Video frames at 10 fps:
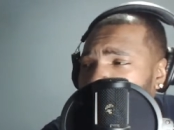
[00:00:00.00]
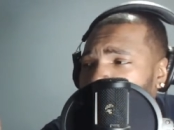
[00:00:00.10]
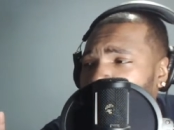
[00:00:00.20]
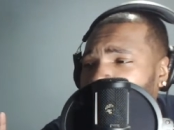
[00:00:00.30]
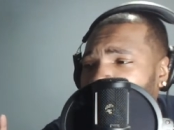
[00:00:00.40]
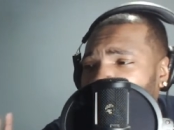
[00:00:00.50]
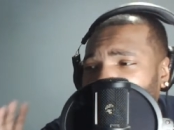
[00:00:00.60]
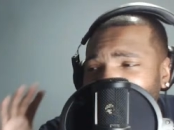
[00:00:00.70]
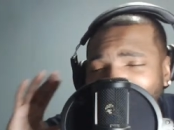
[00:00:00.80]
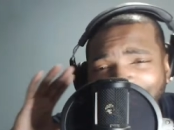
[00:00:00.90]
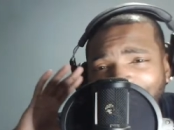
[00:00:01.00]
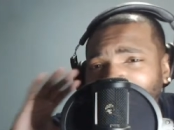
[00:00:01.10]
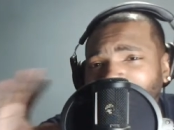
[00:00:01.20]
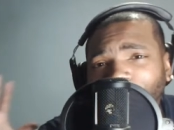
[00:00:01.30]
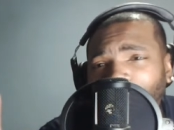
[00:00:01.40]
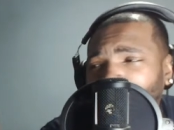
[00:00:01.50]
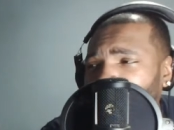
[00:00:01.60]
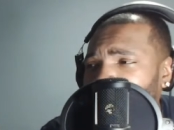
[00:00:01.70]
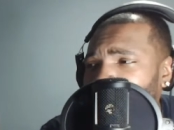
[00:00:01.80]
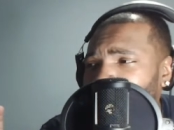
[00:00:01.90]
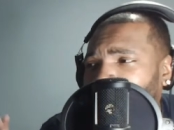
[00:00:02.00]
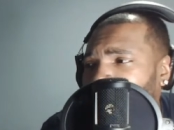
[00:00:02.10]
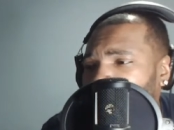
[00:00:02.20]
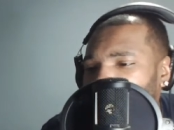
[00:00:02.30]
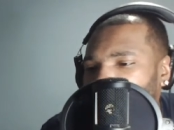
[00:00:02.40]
or like if I just need to clear my mind, like